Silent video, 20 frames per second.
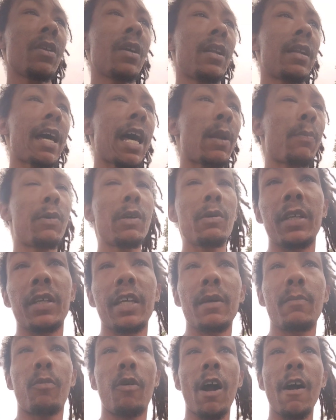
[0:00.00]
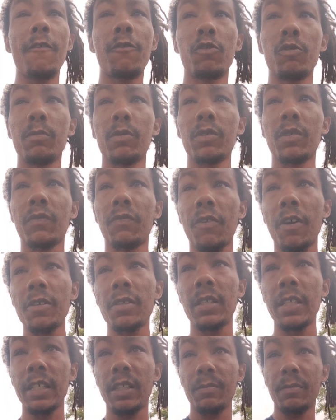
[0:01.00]
A lot of get profitable the
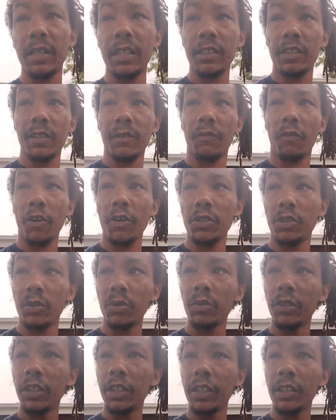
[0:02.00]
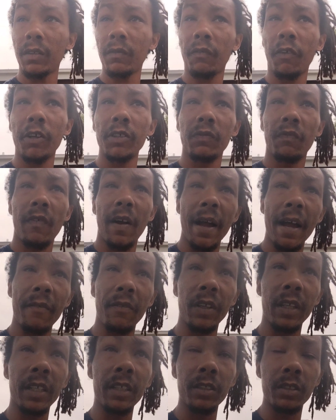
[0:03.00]
first 6 months, the first 2 years, the first 5
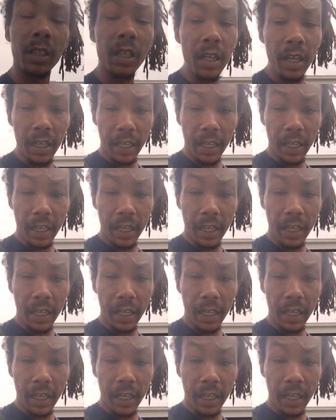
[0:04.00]
years.